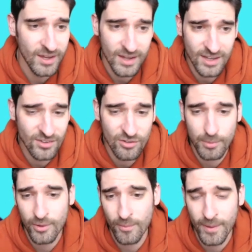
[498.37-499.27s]
As I
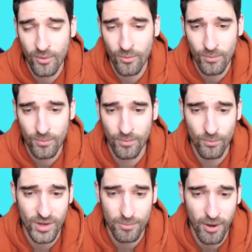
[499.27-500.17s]
spoke about
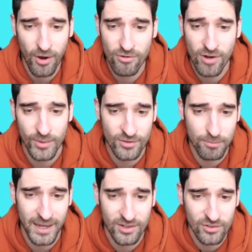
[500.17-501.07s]
with Porro, is
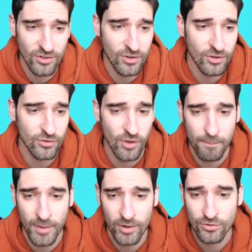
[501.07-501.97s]
Maddison, who's on
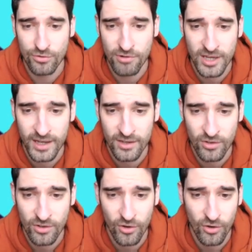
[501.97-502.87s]
most free kicks
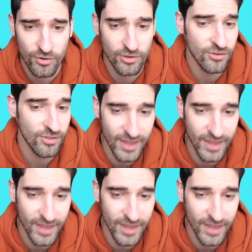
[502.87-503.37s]
and corners.